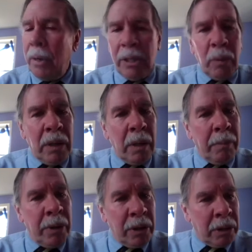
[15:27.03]
There is
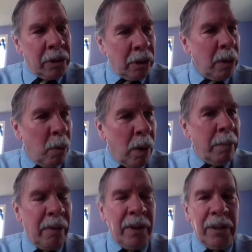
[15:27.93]
certainly
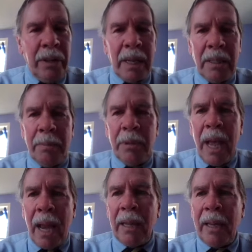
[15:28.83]
one provision that
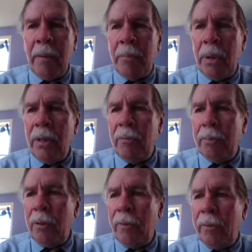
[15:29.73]
seems to allocate burden
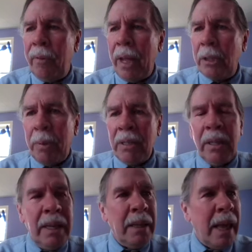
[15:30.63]
of proof
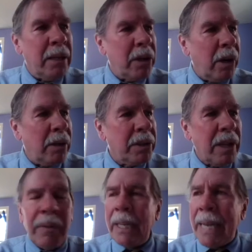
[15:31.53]
expressly, and that is
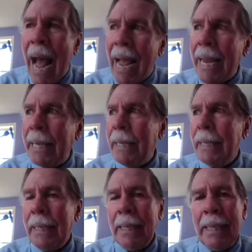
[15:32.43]
Article 79.
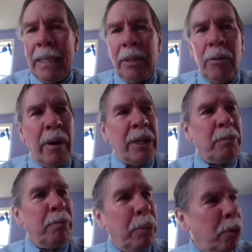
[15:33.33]
It
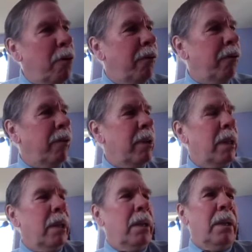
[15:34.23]
requires proof
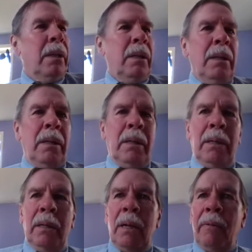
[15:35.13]

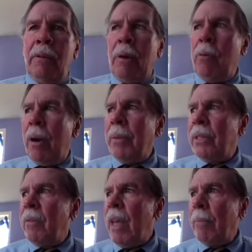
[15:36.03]
of the
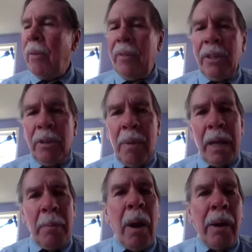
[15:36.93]
requirements of that provision
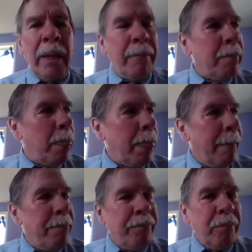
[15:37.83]
by the party
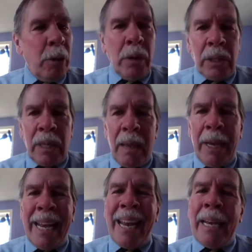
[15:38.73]
who is
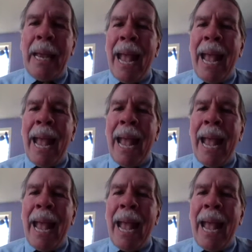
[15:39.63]
claiming